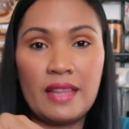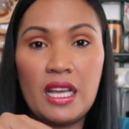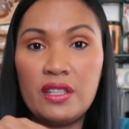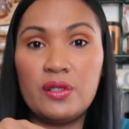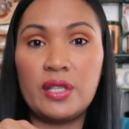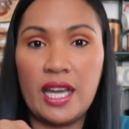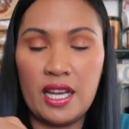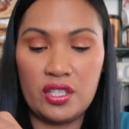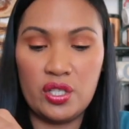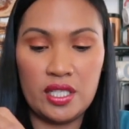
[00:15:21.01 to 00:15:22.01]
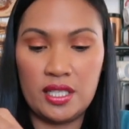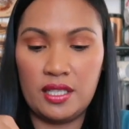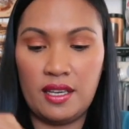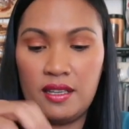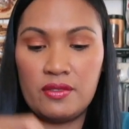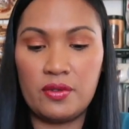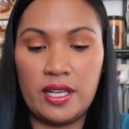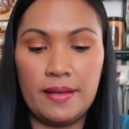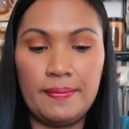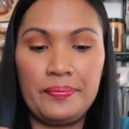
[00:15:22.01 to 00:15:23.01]
a little cash just in case,
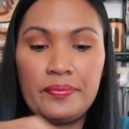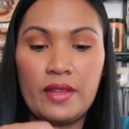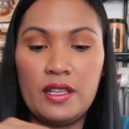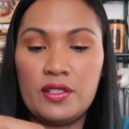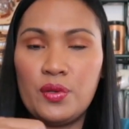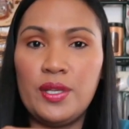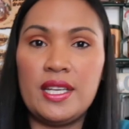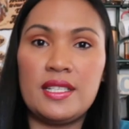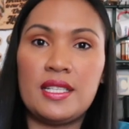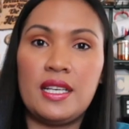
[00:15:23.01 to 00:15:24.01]
right? So yes,